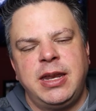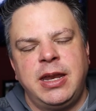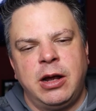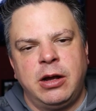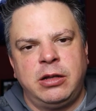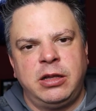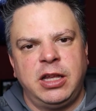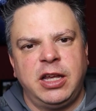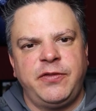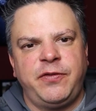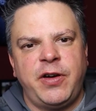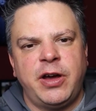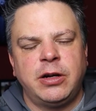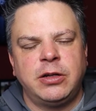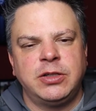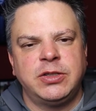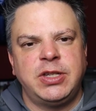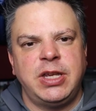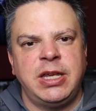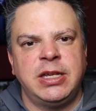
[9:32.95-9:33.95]
Now,
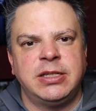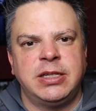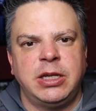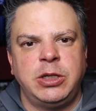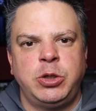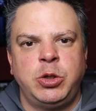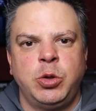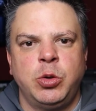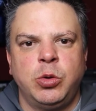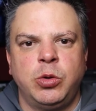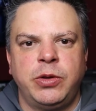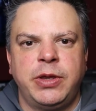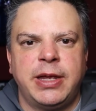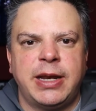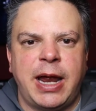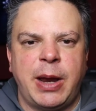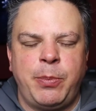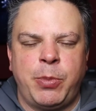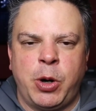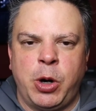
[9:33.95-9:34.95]
ClickFunnels is a tool that
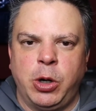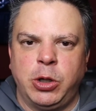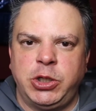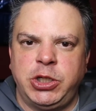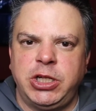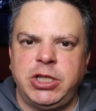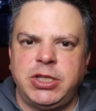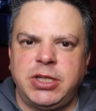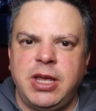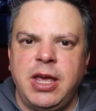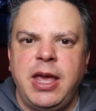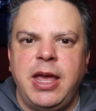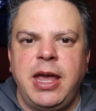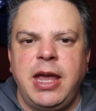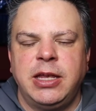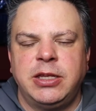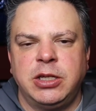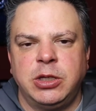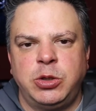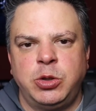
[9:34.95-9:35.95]
I purchased.
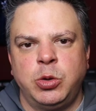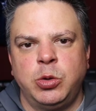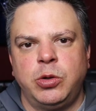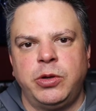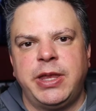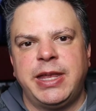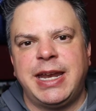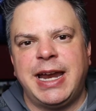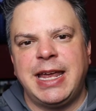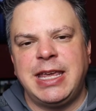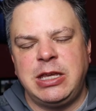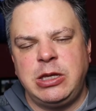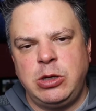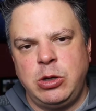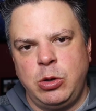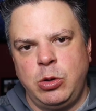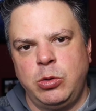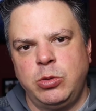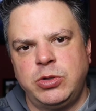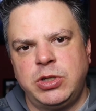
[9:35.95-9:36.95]
It's a tool that I
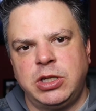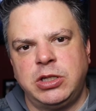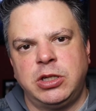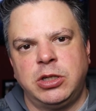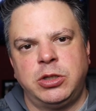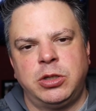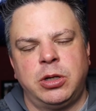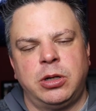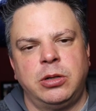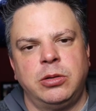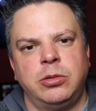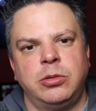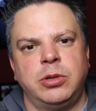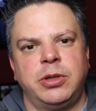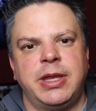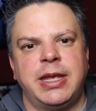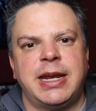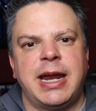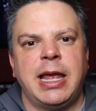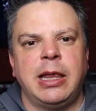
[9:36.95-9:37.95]
use. It's a tool
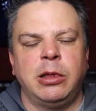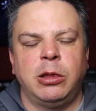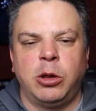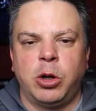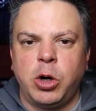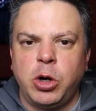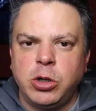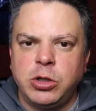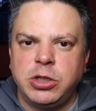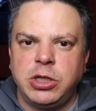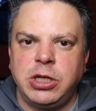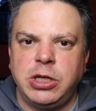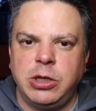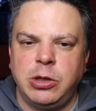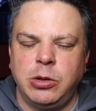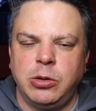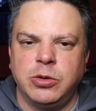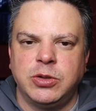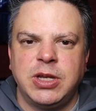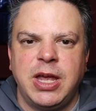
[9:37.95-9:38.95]
that I learned to
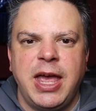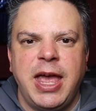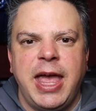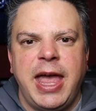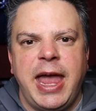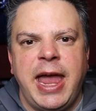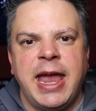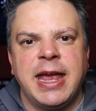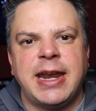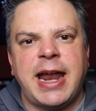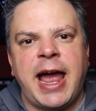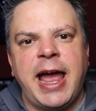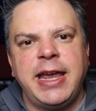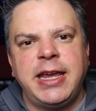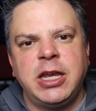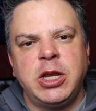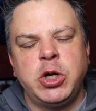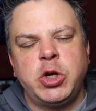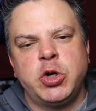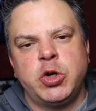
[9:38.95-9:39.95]
use, and I
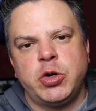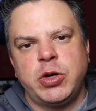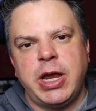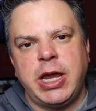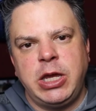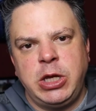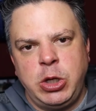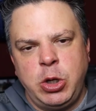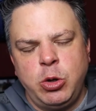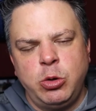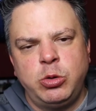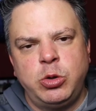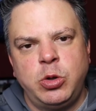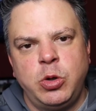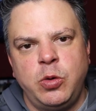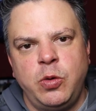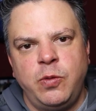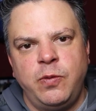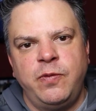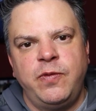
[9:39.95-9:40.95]
can create
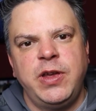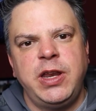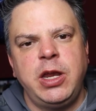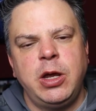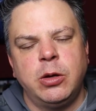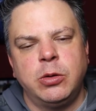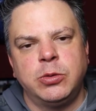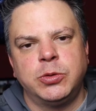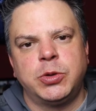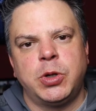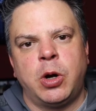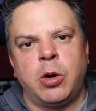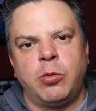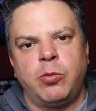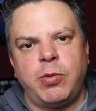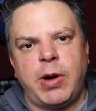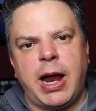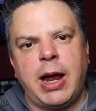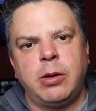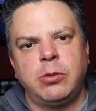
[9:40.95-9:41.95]
YouTube videos
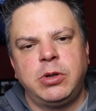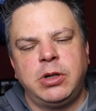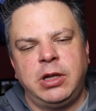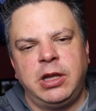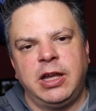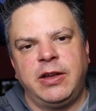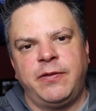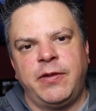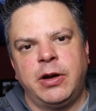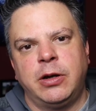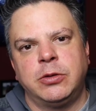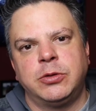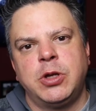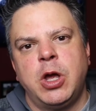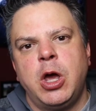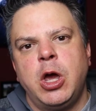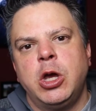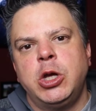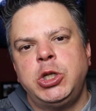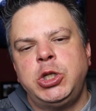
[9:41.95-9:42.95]
around ClickFunnels
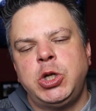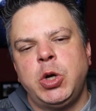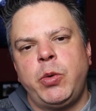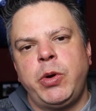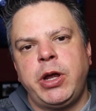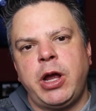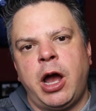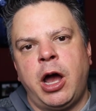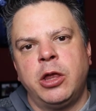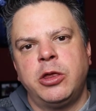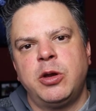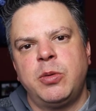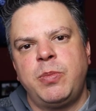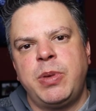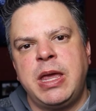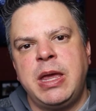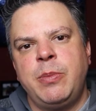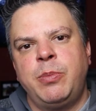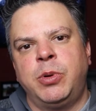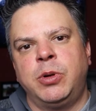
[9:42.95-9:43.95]
showing other
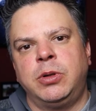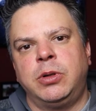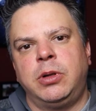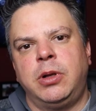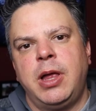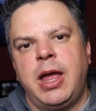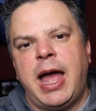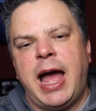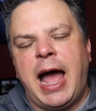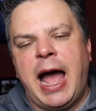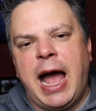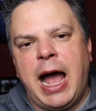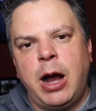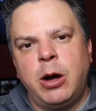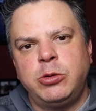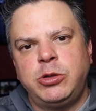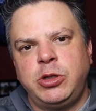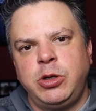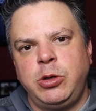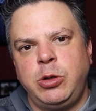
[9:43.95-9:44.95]
people
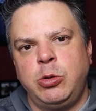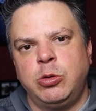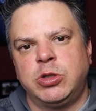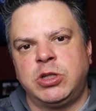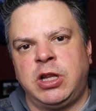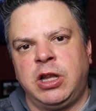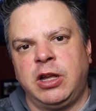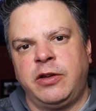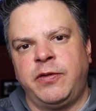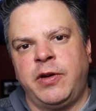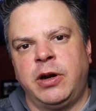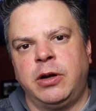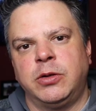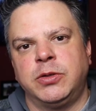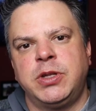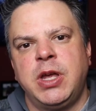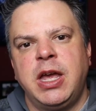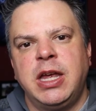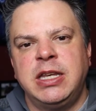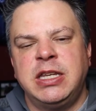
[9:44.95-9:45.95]
how to use
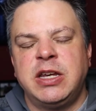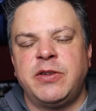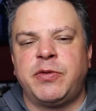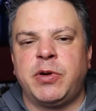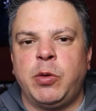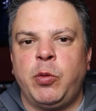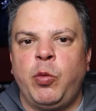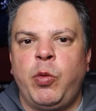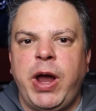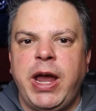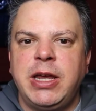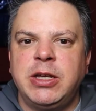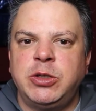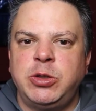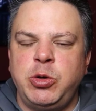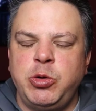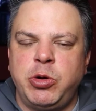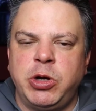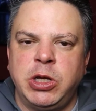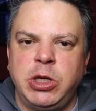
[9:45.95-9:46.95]
ClickFunnels, different
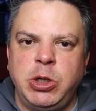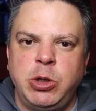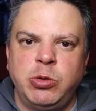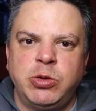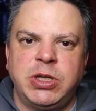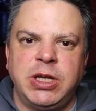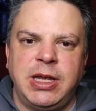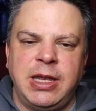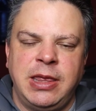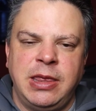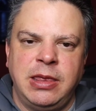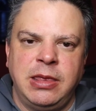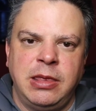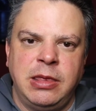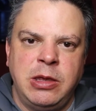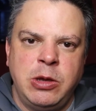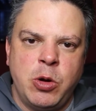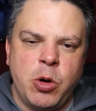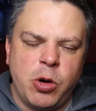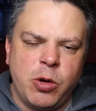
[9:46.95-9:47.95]
ways you can use it
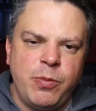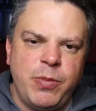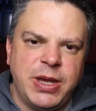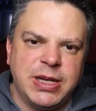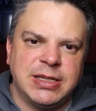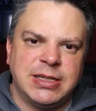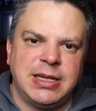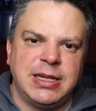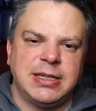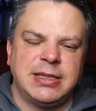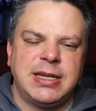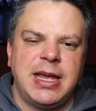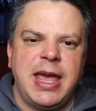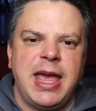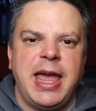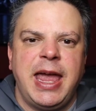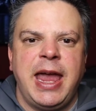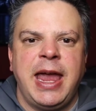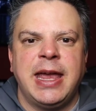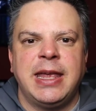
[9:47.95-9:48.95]
in your business,
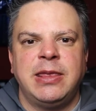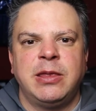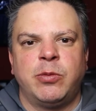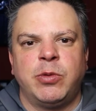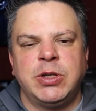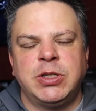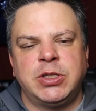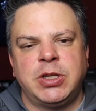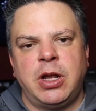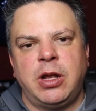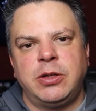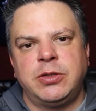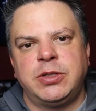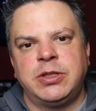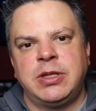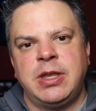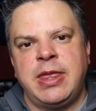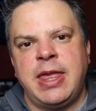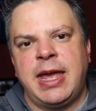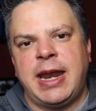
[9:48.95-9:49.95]
and the
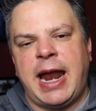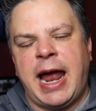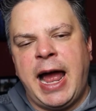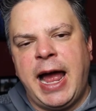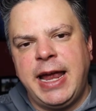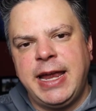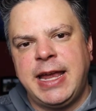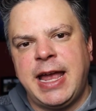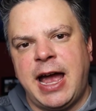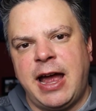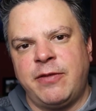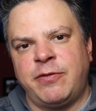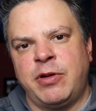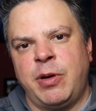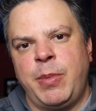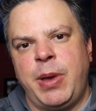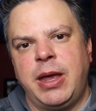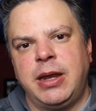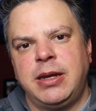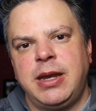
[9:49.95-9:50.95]
results that I got
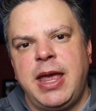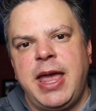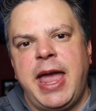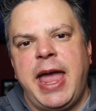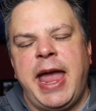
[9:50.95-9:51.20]
from it.